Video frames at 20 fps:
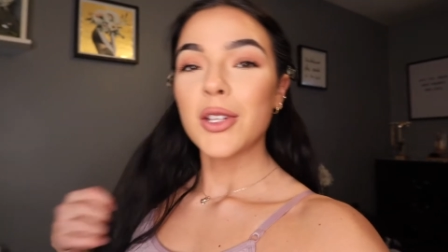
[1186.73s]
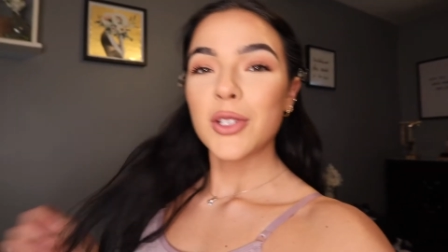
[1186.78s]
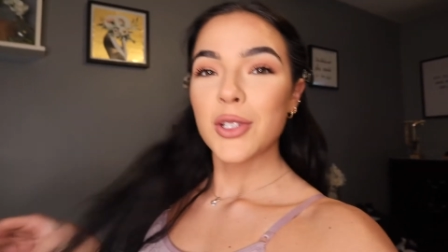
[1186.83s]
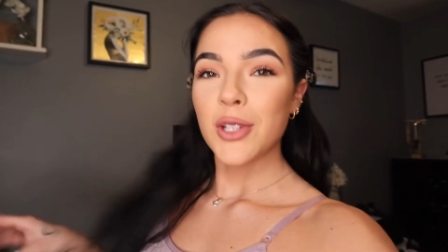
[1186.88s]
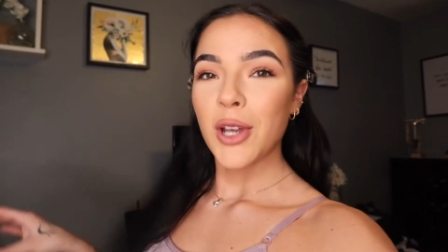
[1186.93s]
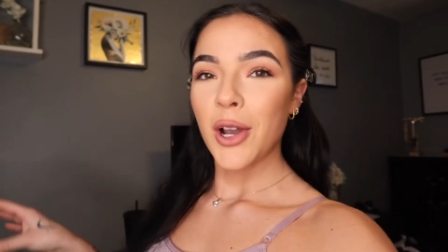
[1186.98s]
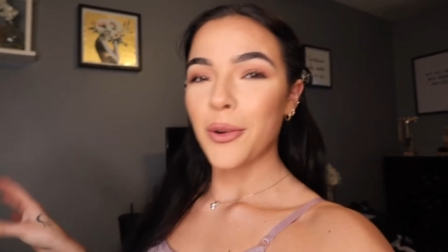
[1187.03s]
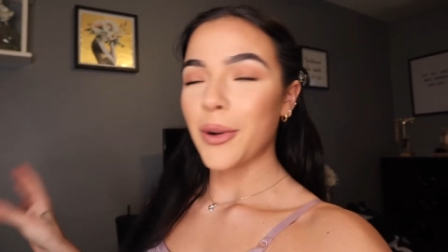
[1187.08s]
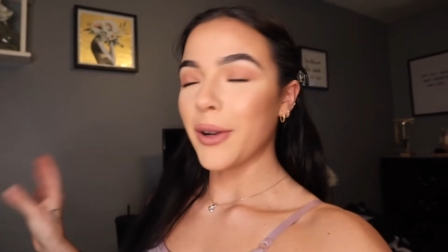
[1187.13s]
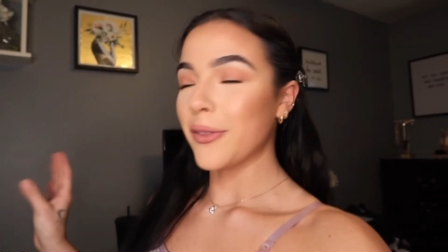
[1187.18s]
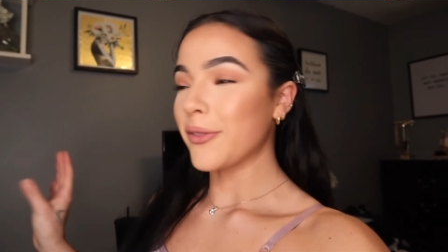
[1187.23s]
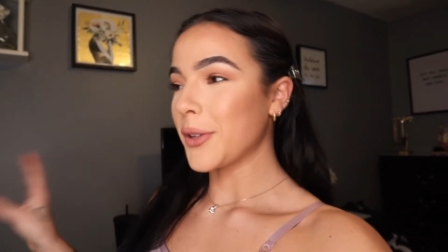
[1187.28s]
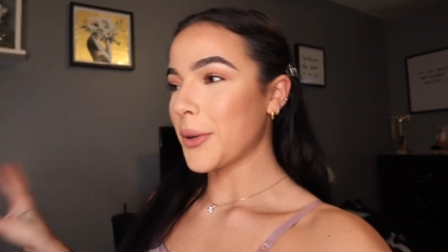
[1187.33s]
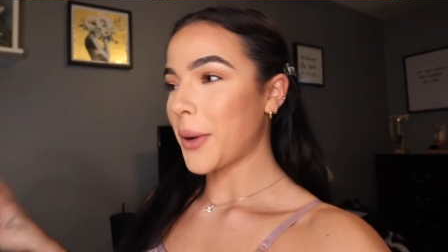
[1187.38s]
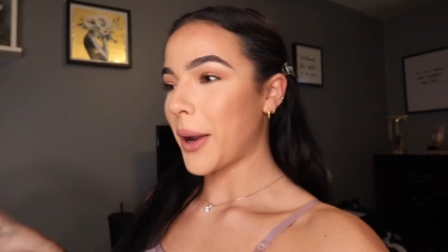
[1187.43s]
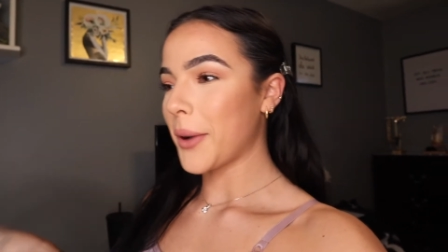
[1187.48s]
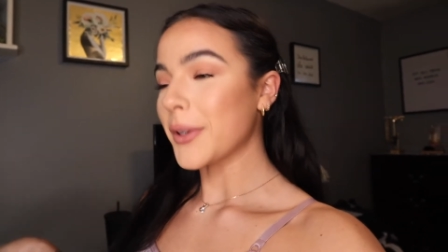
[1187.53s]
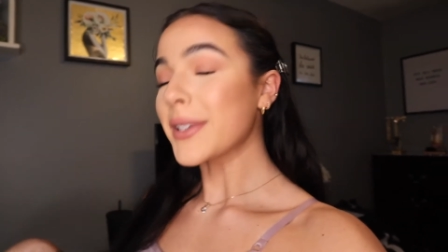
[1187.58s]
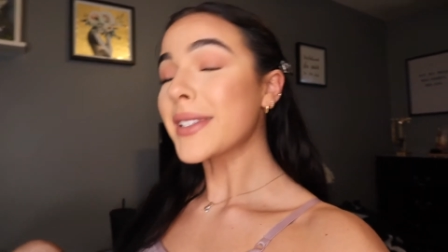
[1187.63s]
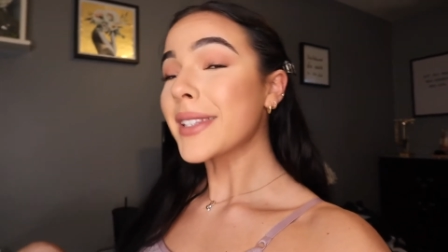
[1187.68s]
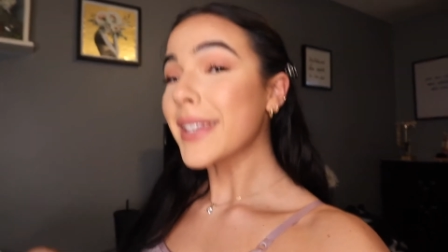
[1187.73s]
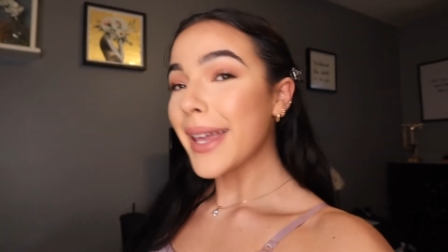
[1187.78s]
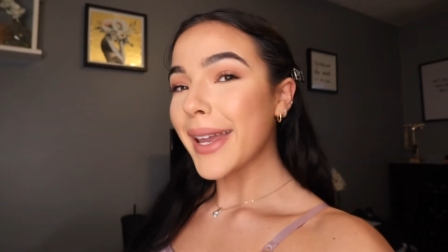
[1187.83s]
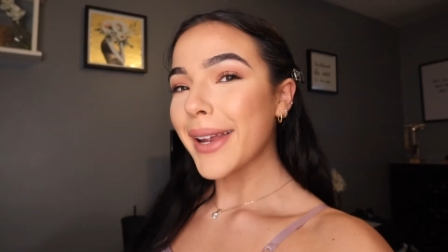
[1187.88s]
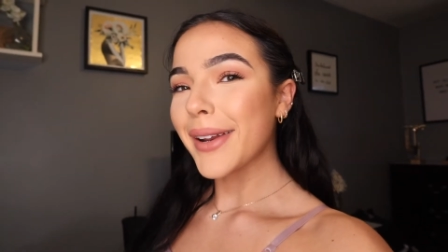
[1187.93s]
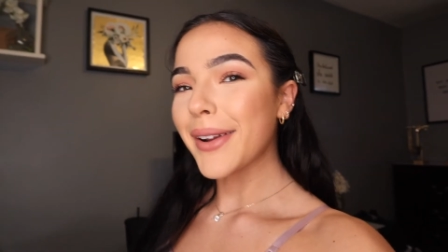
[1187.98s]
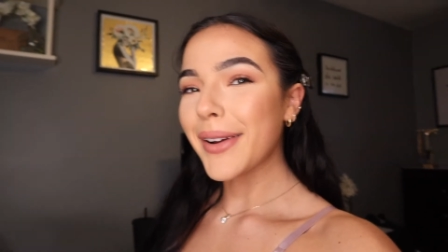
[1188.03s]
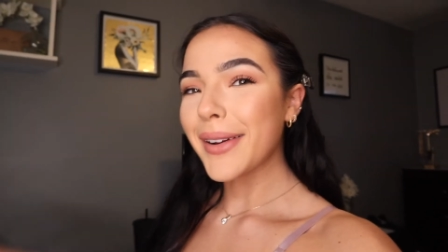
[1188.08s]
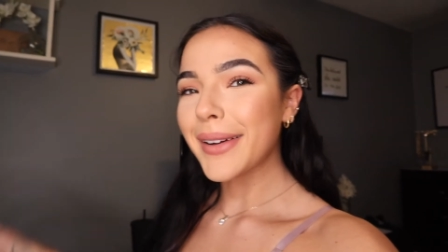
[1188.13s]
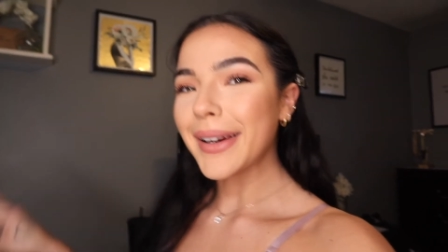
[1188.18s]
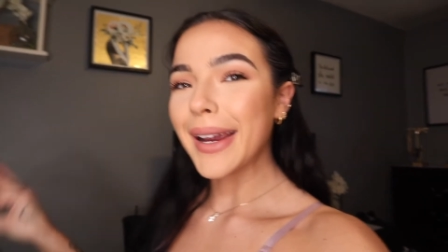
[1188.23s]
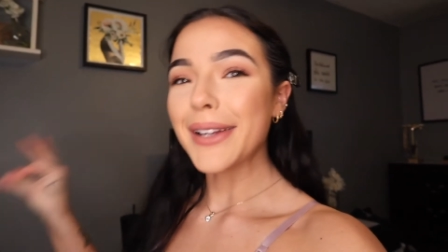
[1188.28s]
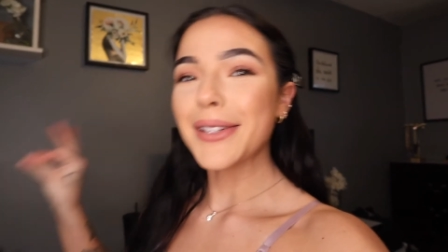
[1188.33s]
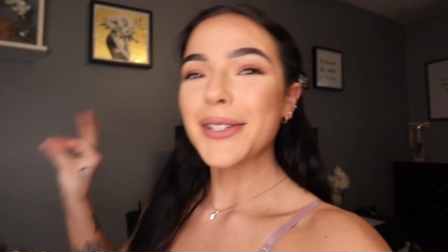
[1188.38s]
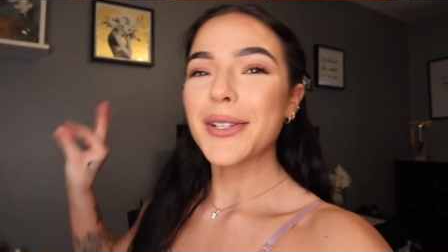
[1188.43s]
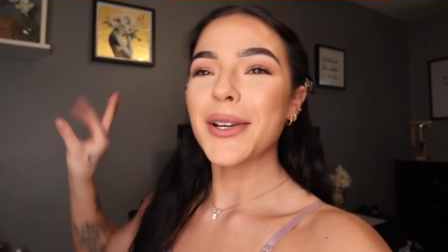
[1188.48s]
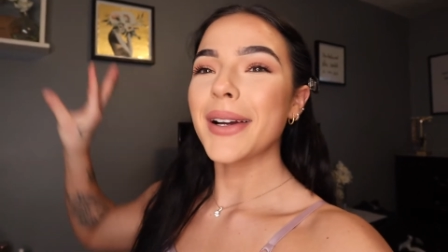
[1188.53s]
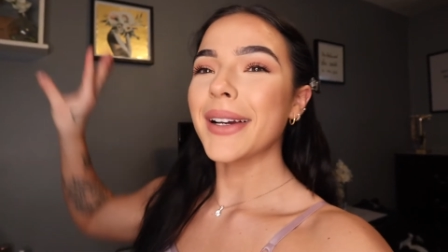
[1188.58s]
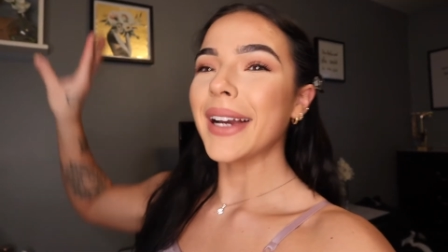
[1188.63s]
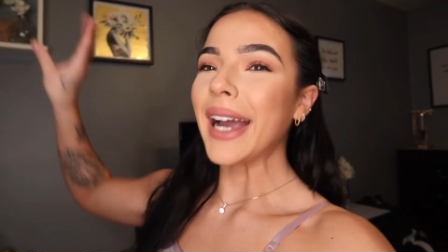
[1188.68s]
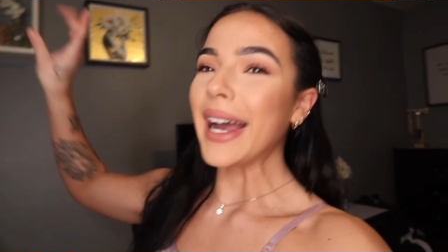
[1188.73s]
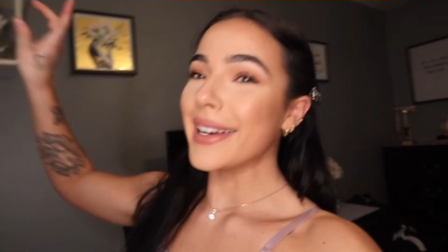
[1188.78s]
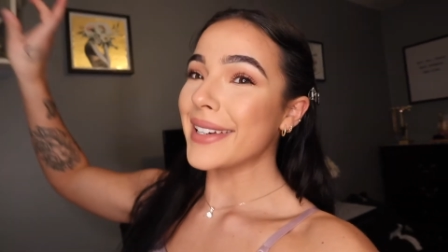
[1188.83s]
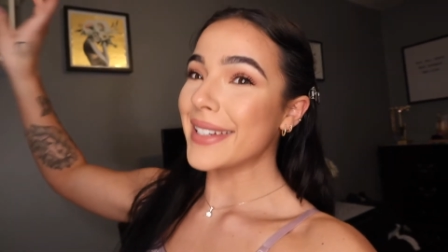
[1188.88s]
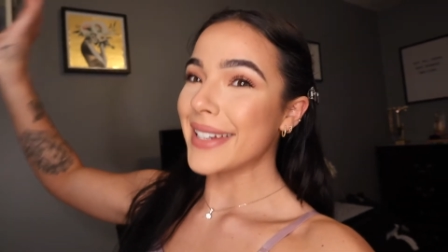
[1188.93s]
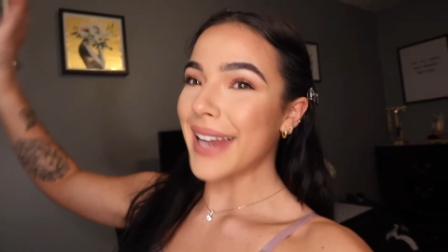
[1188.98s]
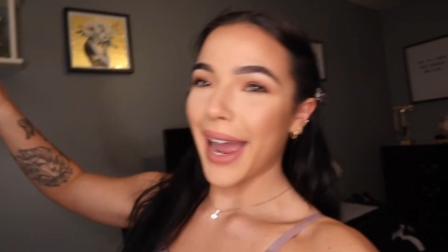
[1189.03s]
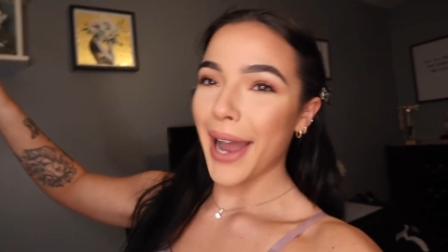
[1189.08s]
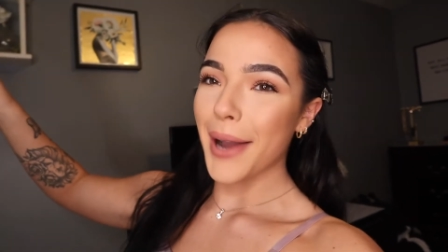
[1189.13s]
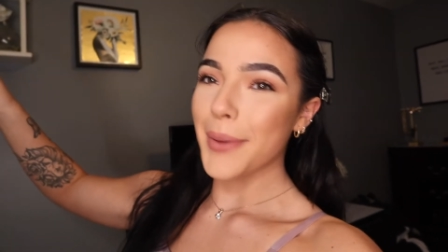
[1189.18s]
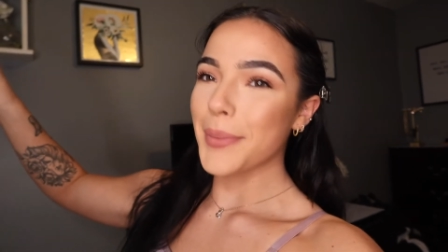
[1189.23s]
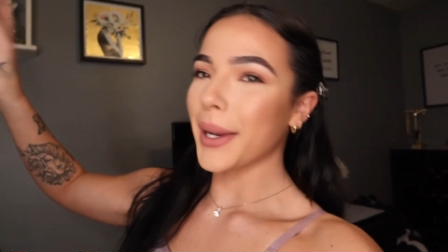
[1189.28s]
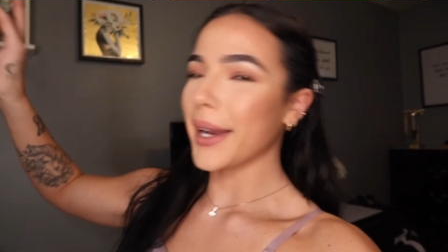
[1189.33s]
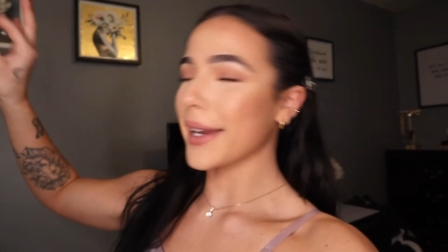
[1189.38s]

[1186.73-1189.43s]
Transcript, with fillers: So a few hours later, I took a nap.